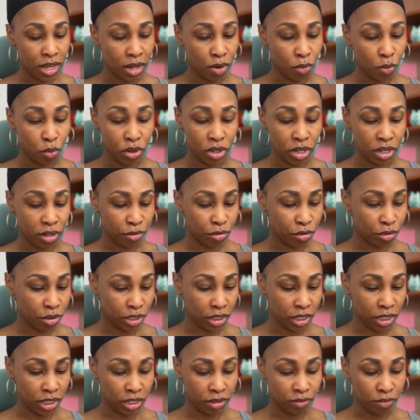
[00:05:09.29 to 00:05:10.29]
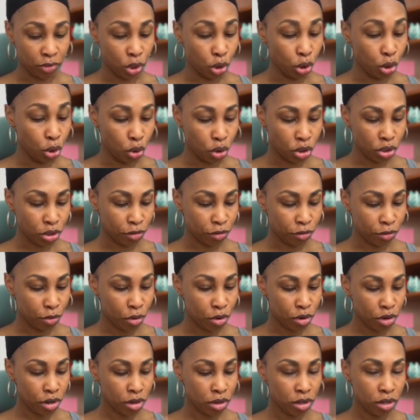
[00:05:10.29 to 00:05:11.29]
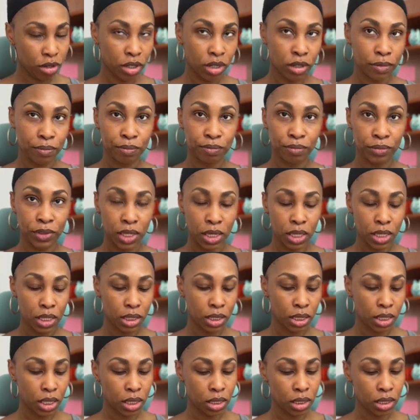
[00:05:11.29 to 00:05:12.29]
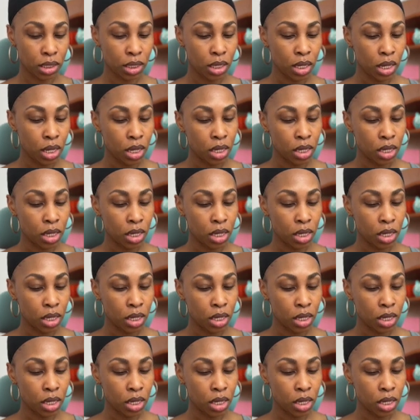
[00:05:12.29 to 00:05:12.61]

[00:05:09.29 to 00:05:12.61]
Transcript: wouldn't have really looked for in a sense.